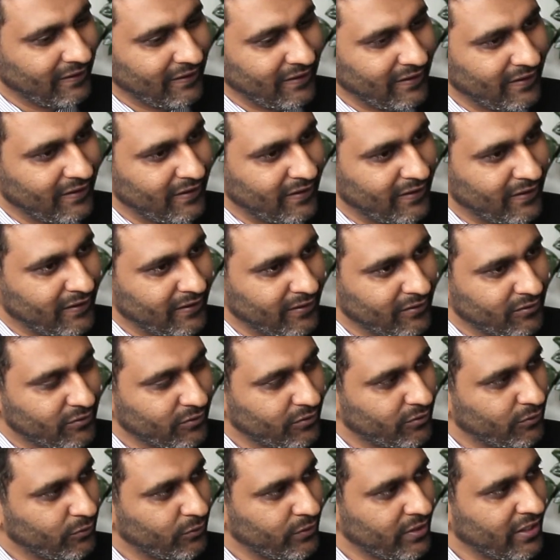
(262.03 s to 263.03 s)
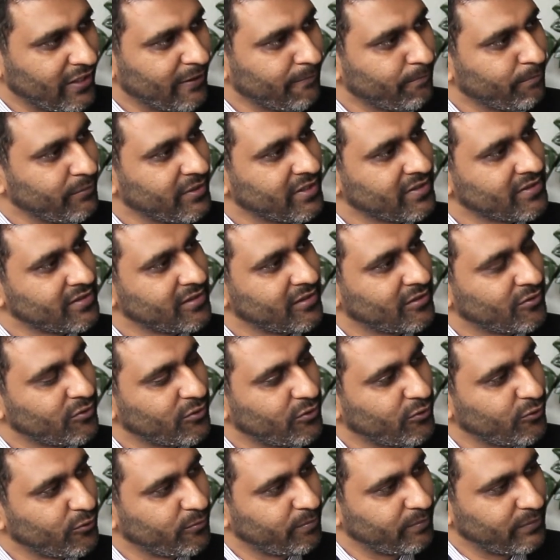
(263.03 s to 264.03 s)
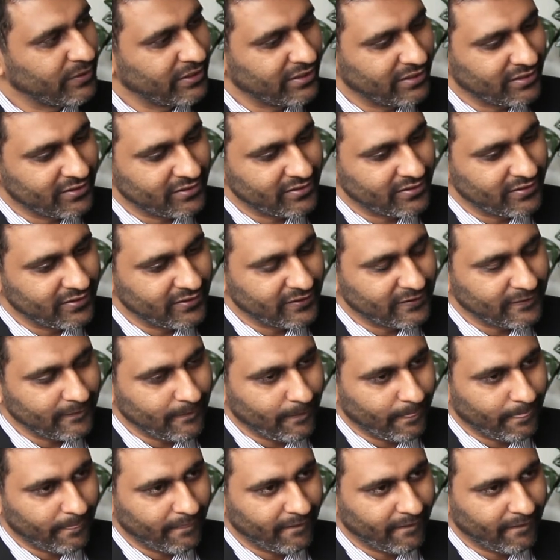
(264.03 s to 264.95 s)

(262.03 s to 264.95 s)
to do MSc, to do PhD.